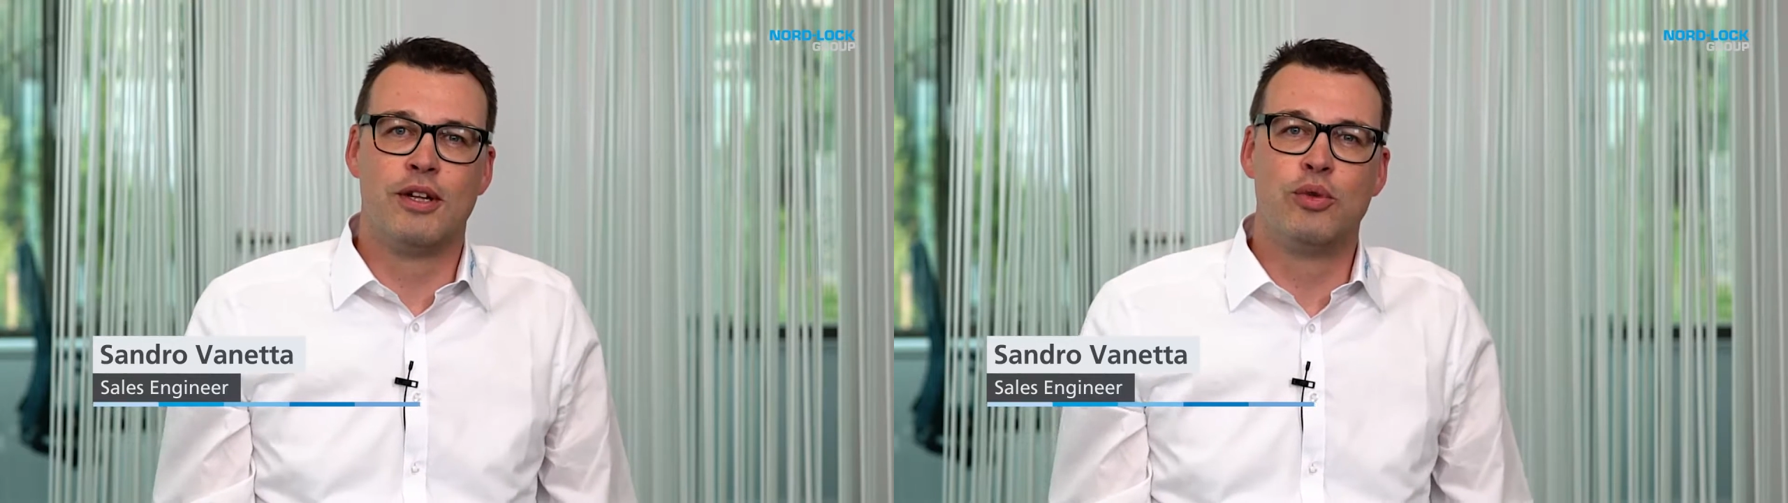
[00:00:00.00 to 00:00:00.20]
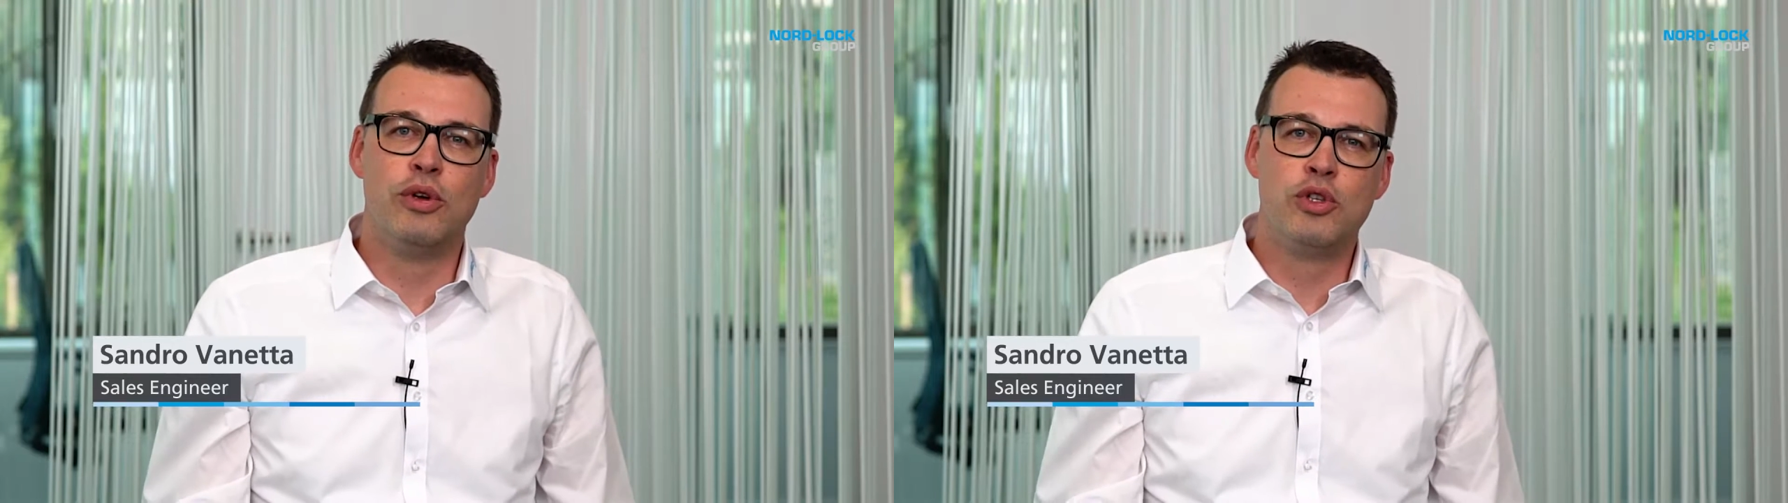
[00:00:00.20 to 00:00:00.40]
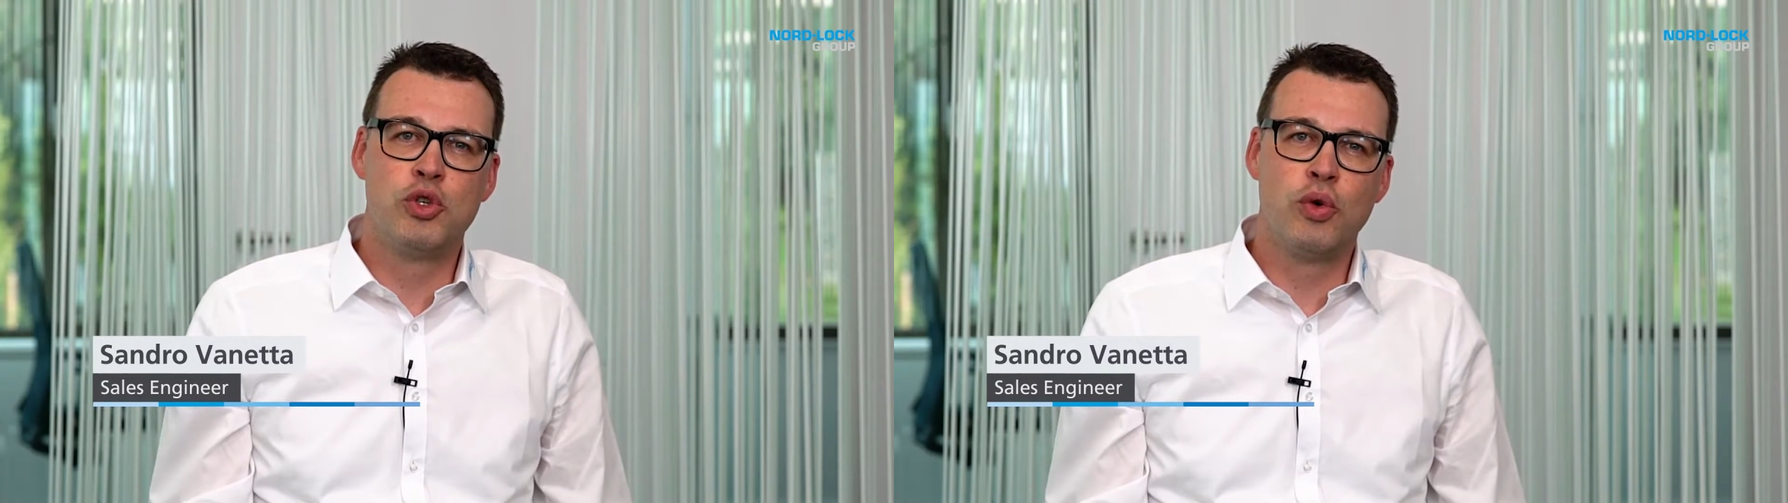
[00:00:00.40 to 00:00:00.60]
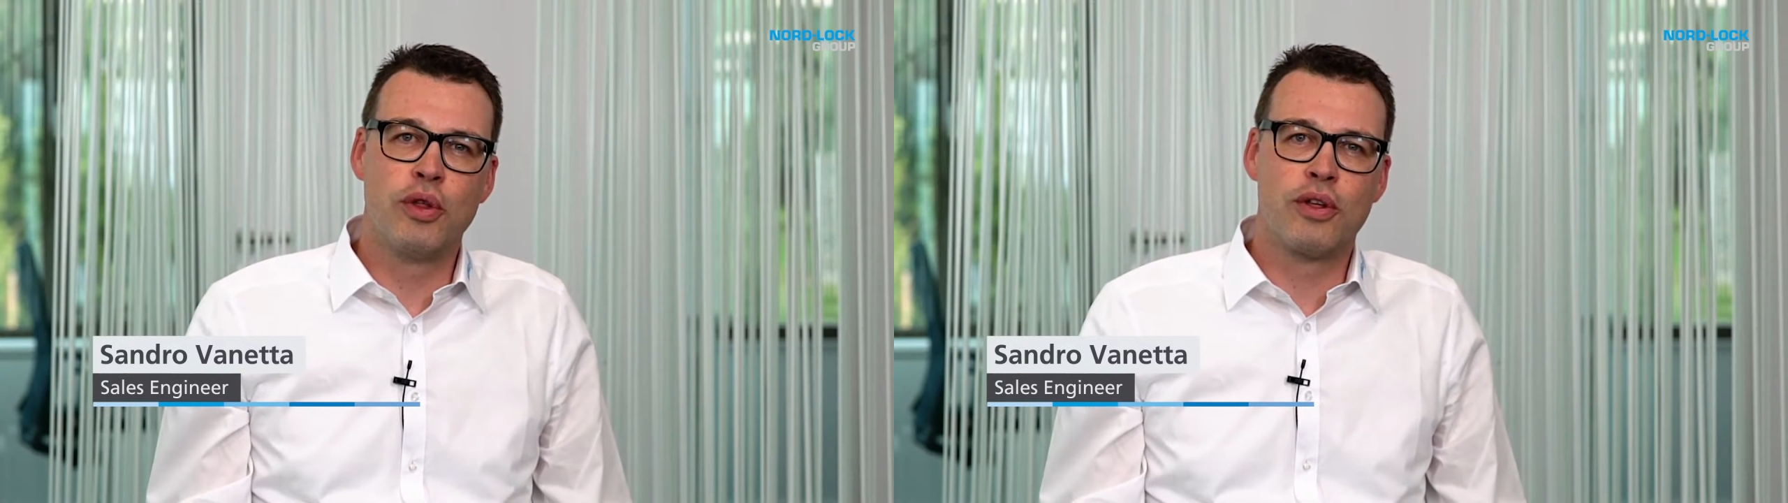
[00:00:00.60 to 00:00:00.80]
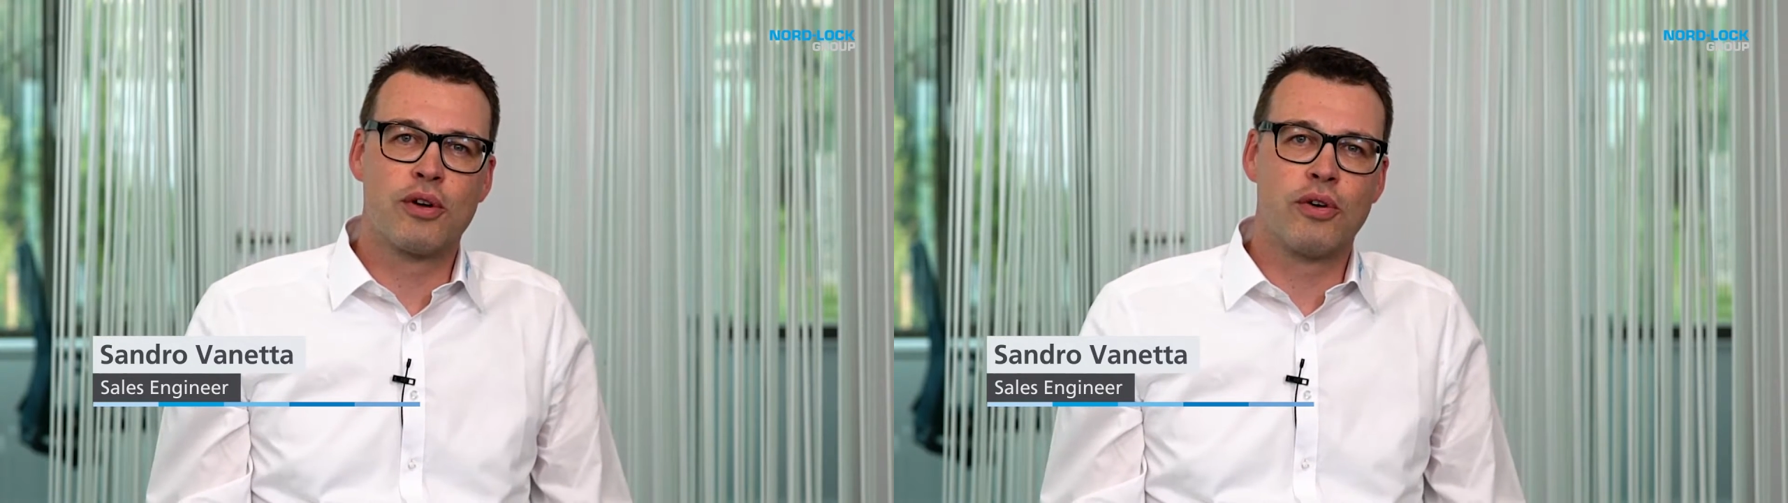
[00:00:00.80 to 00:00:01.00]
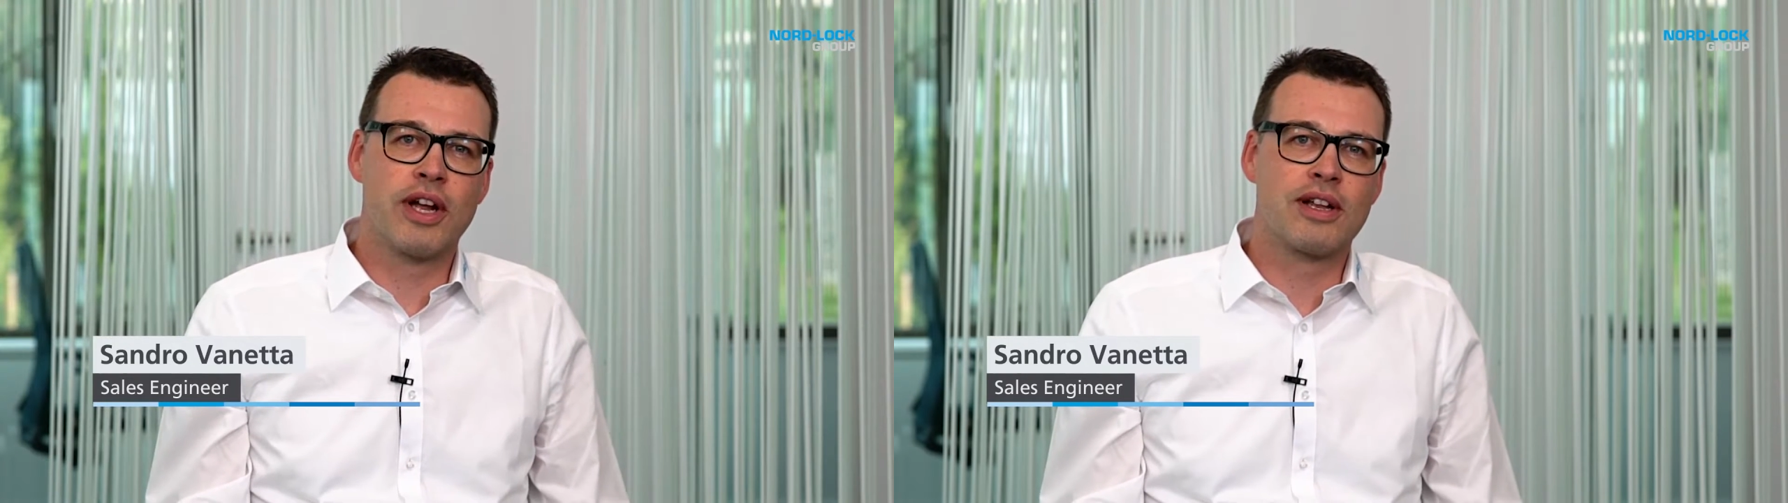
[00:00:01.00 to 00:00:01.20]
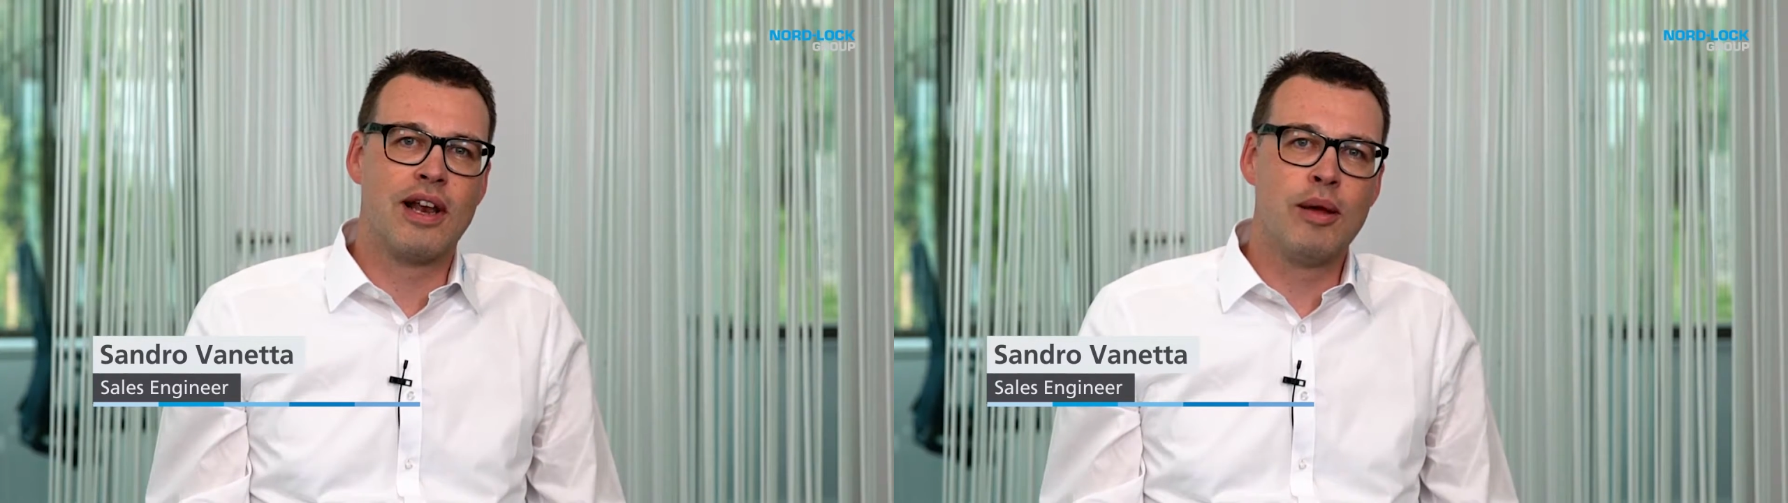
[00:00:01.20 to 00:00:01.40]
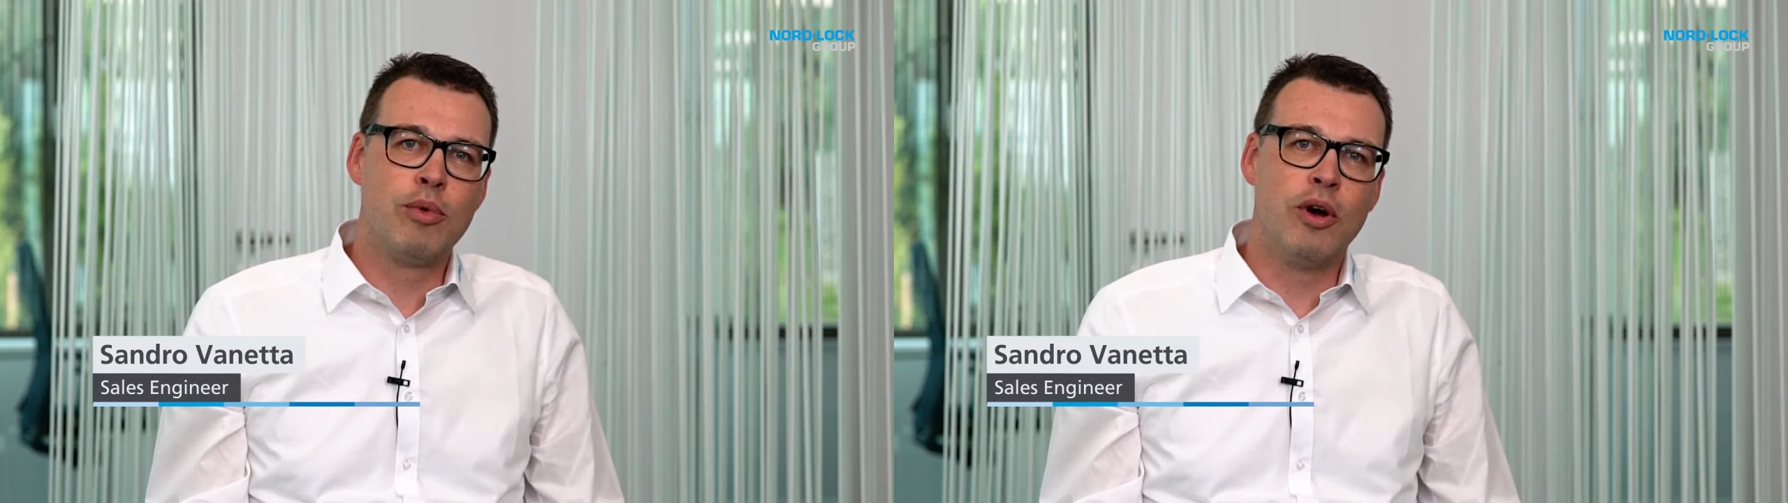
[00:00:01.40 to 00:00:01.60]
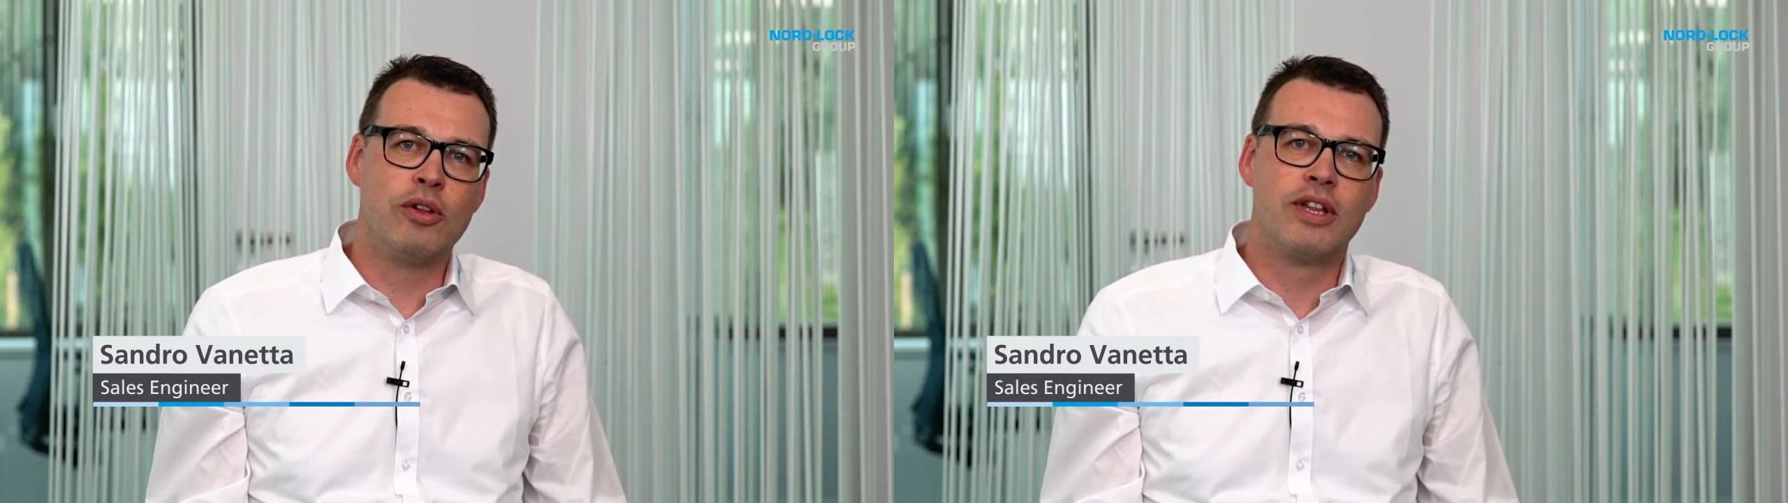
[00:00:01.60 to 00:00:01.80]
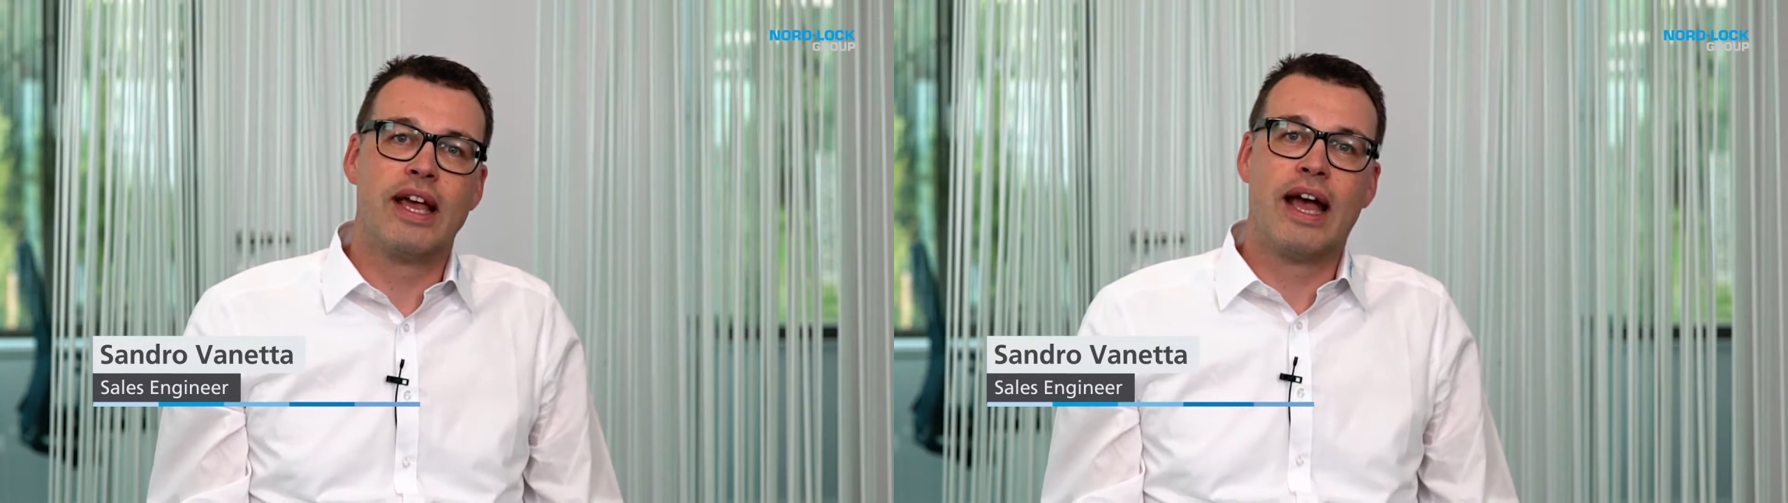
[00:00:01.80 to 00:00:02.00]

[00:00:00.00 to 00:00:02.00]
to ensure the correct clamp load